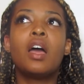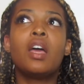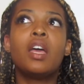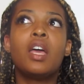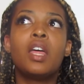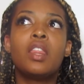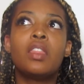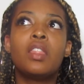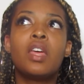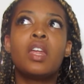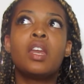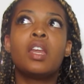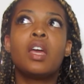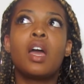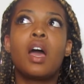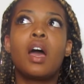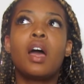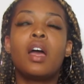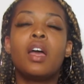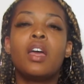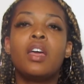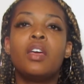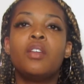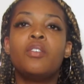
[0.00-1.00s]
And then
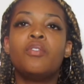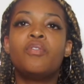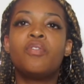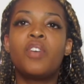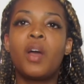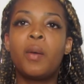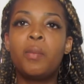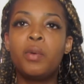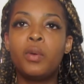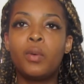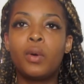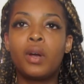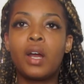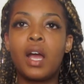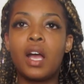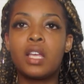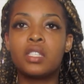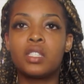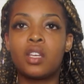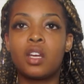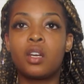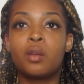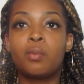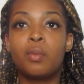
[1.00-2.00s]
in February, I
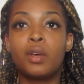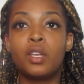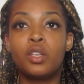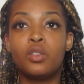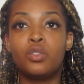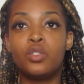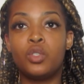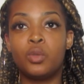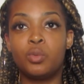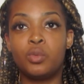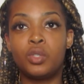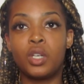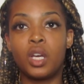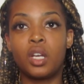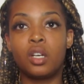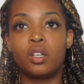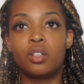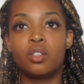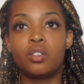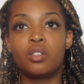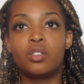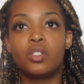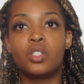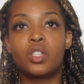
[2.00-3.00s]
started my YouTube
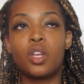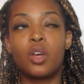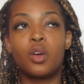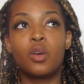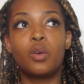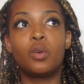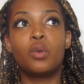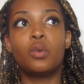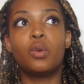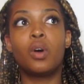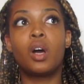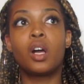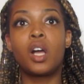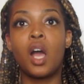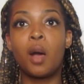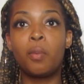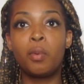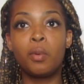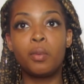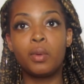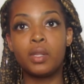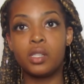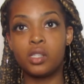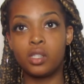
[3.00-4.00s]
channel. So a
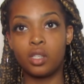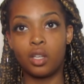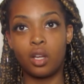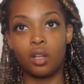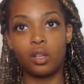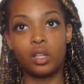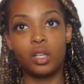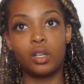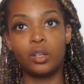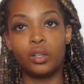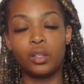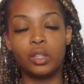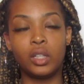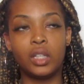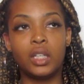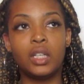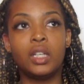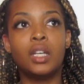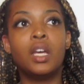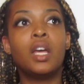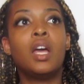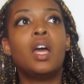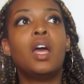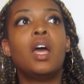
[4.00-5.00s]
couple months ago, literally.
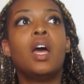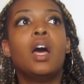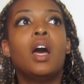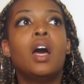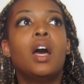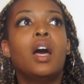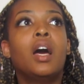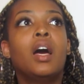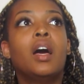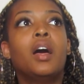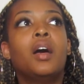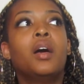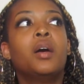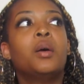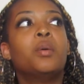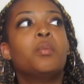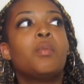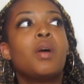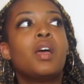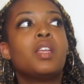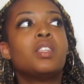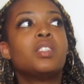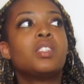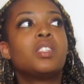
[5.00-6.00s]

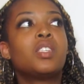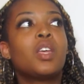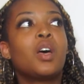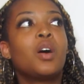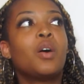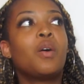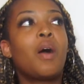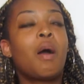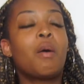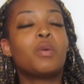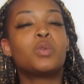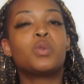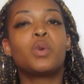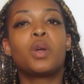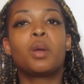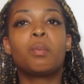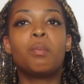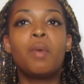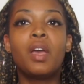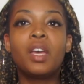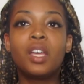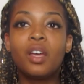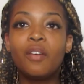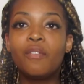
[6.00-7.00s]
And so I was wearing
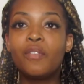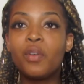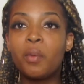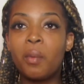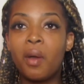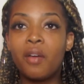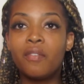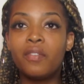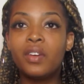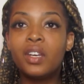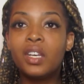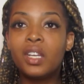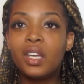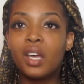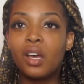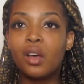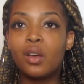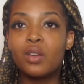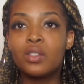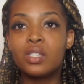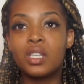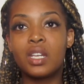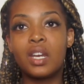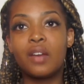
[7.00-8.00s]
makeup for my
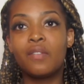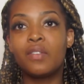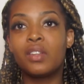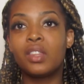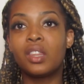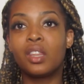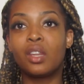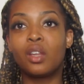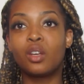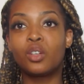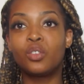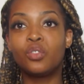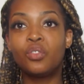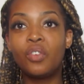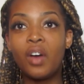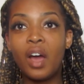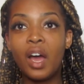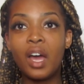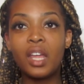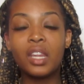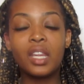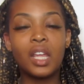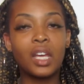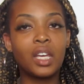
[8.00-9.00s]
videos and everything looked
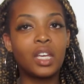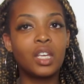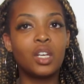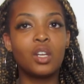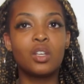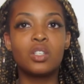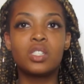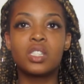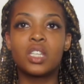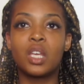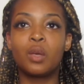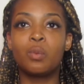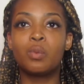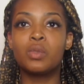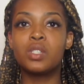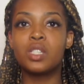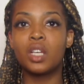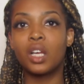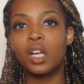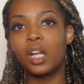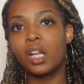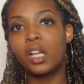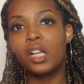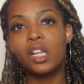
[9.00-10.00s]
fine. Like, you know, skin was
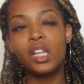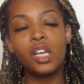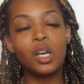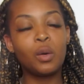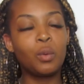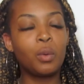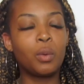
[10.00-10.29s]
looking clear.